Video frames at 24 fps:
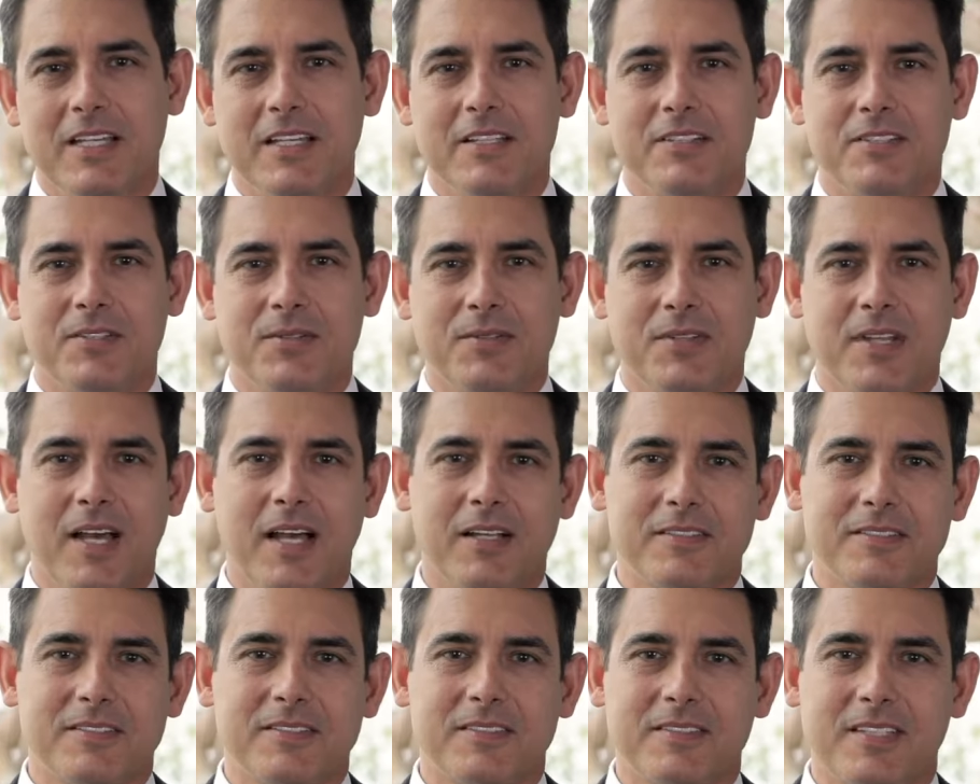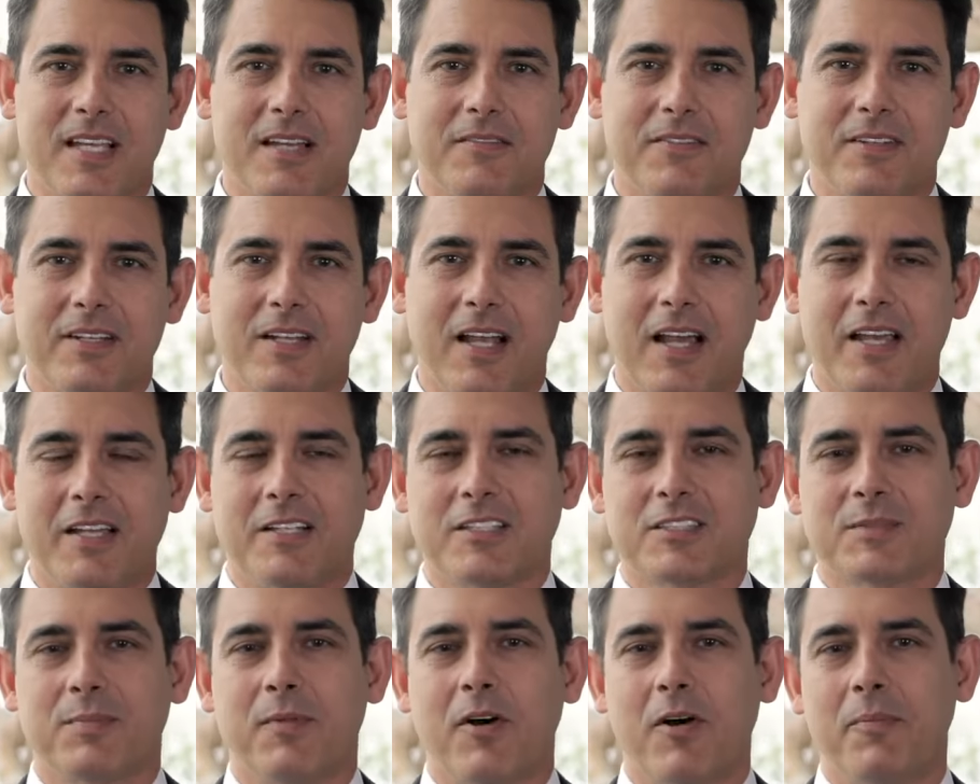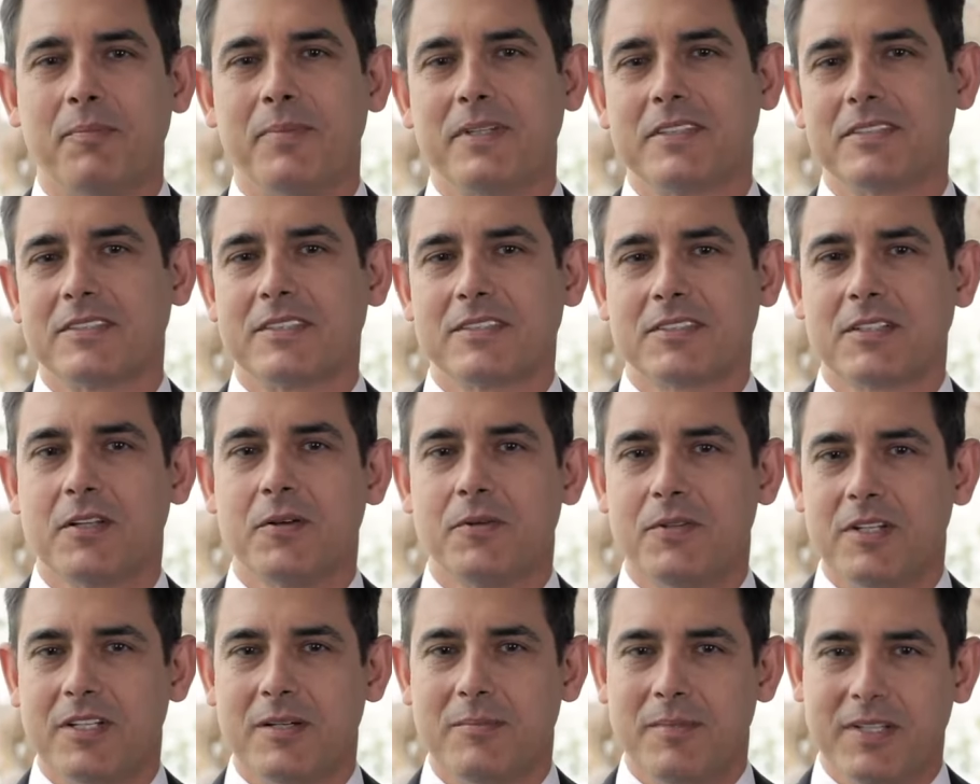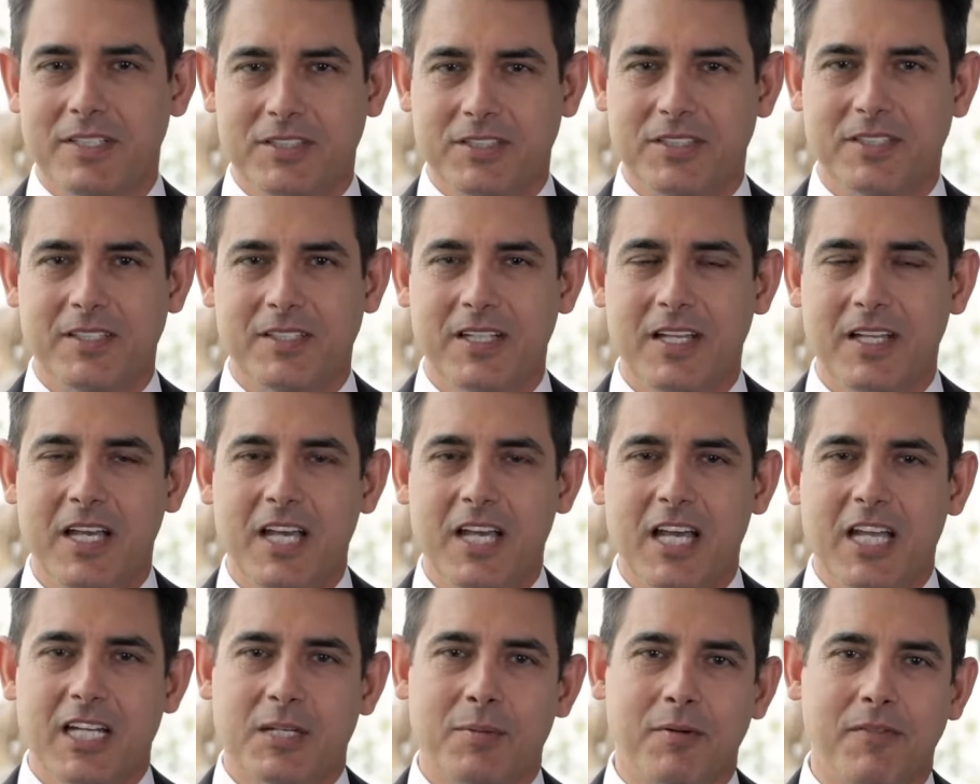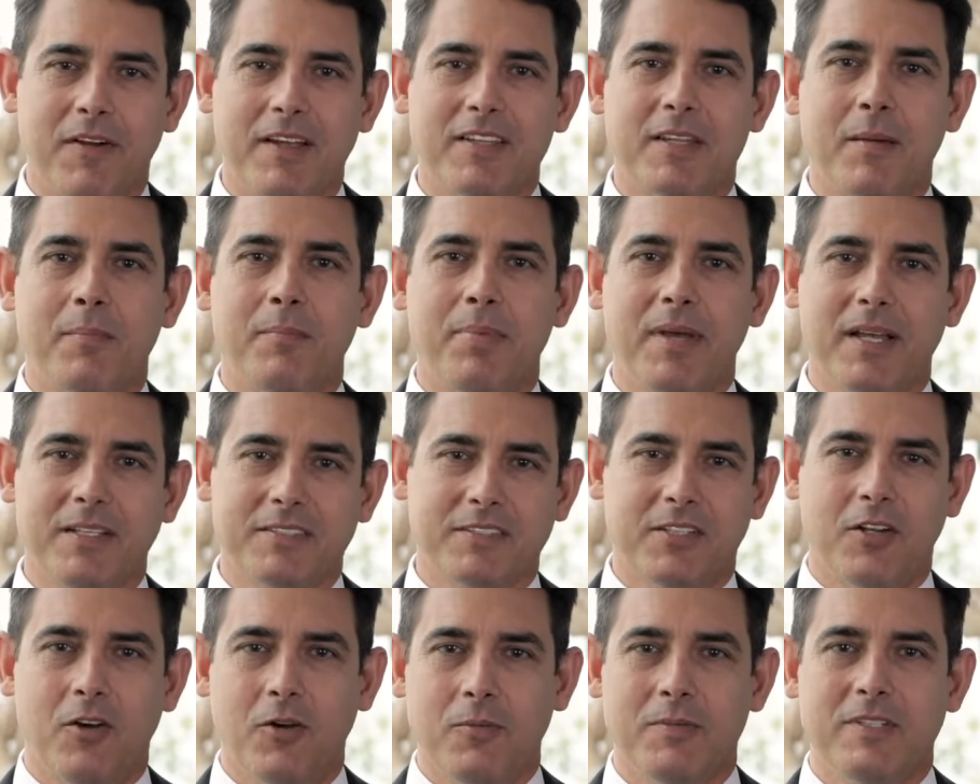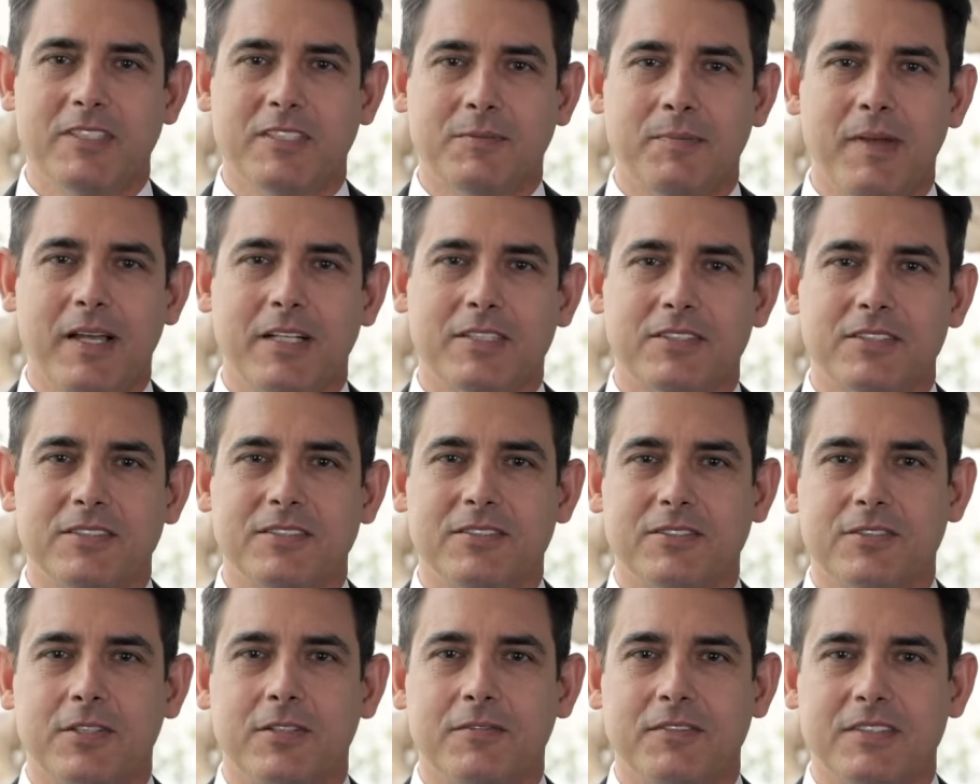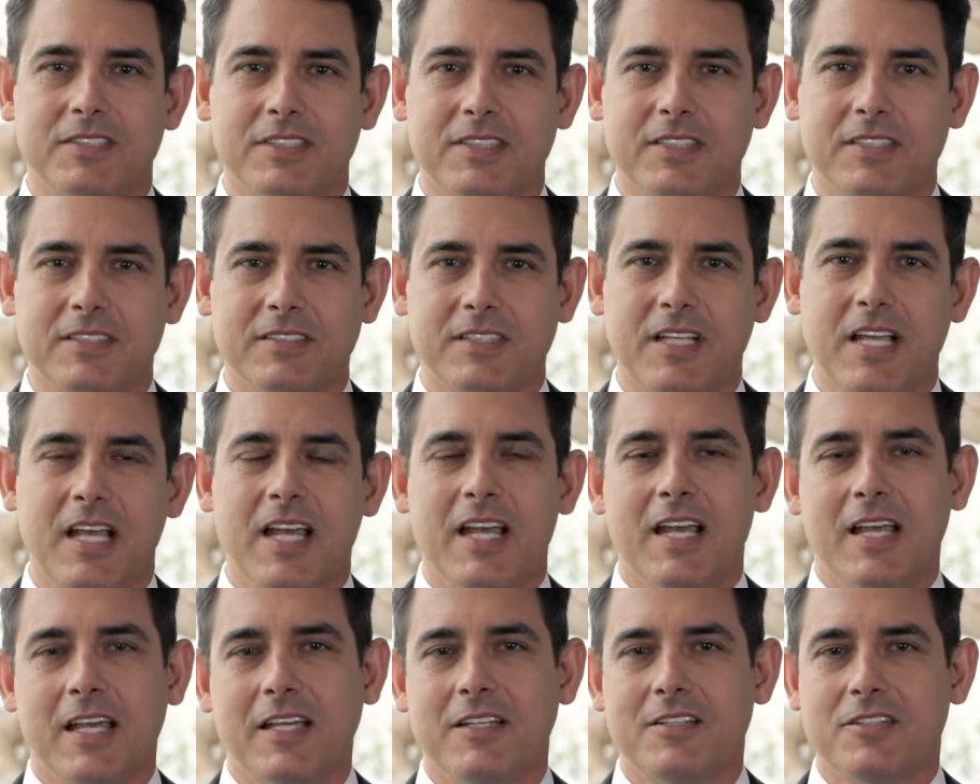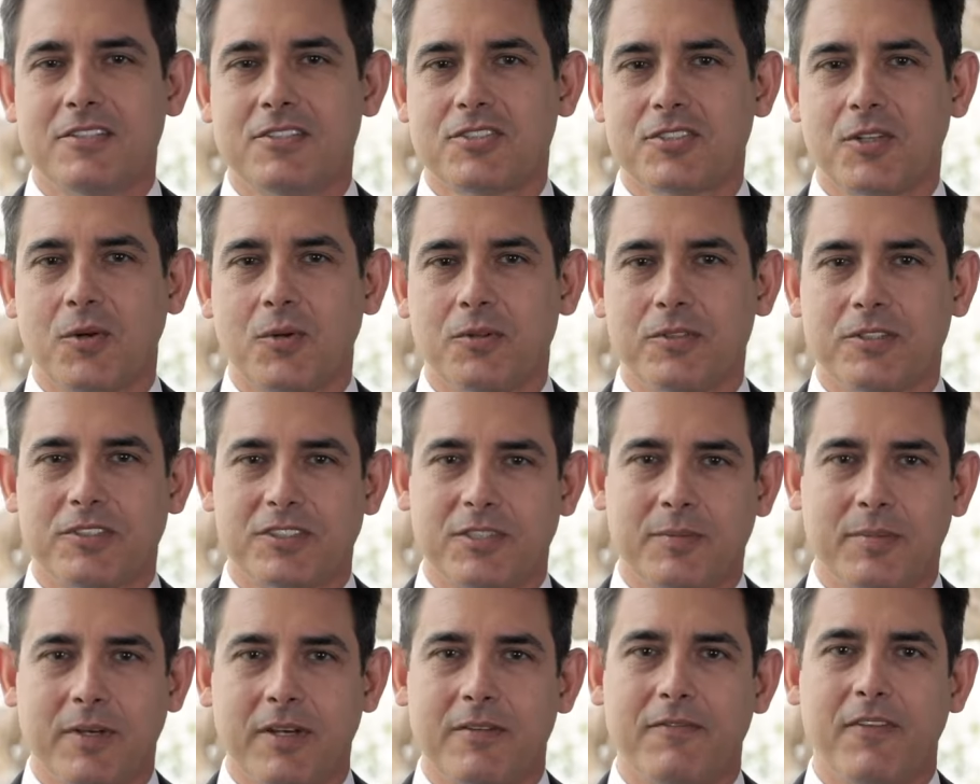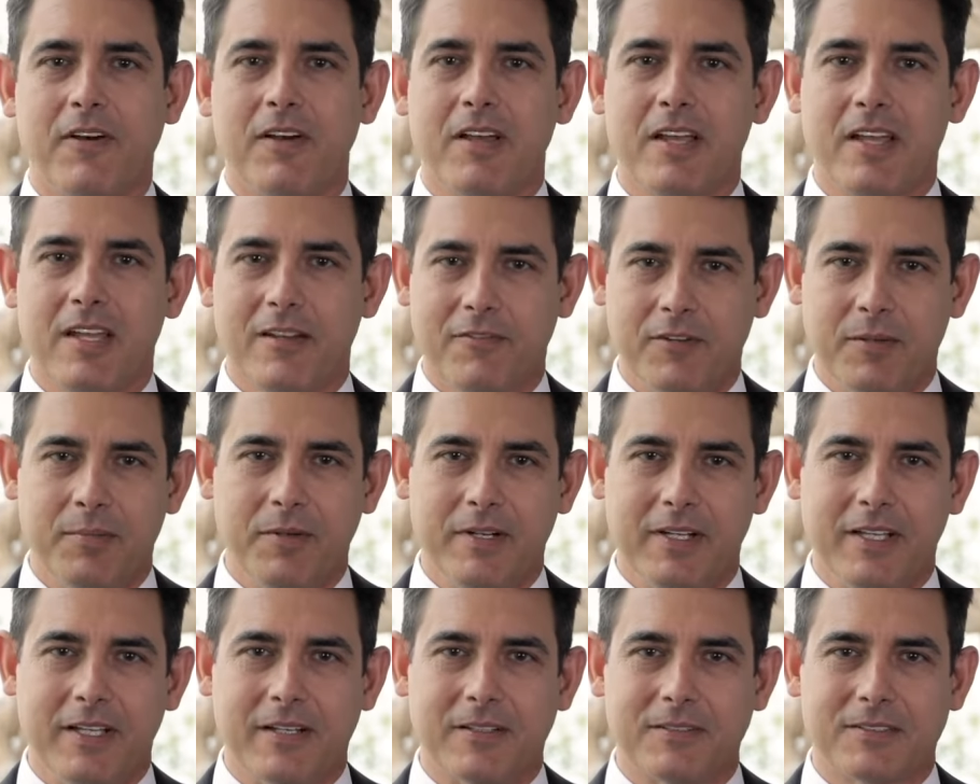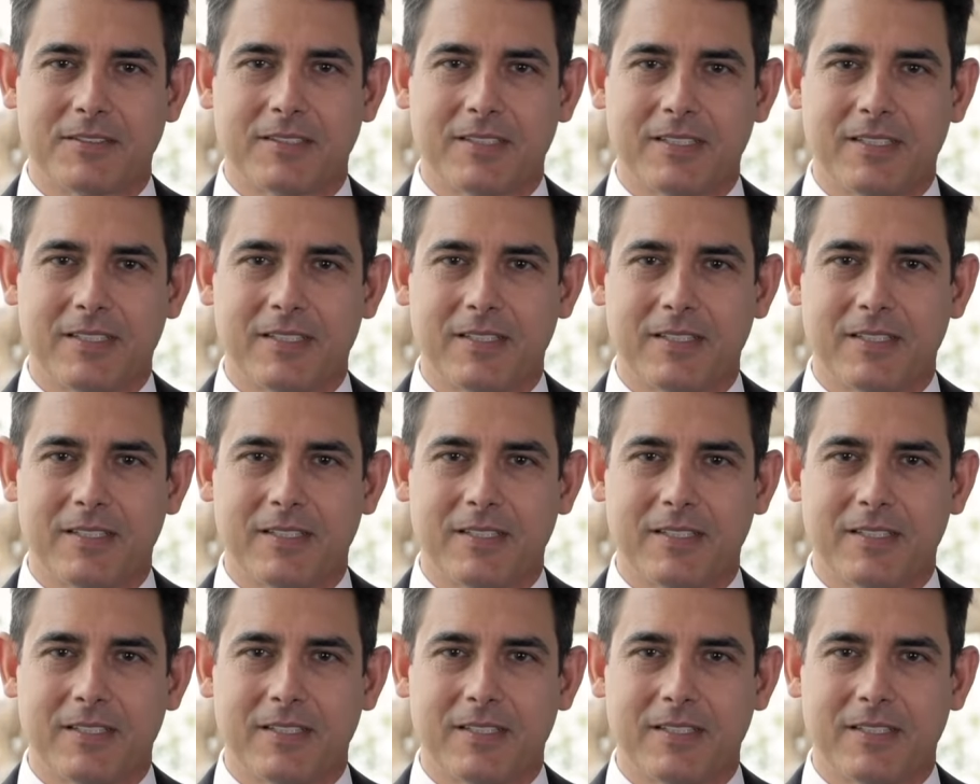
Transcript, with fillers: In 2007, I had a small business loan and a mission to provide the best home inspection services, head and shoulders above everybody else.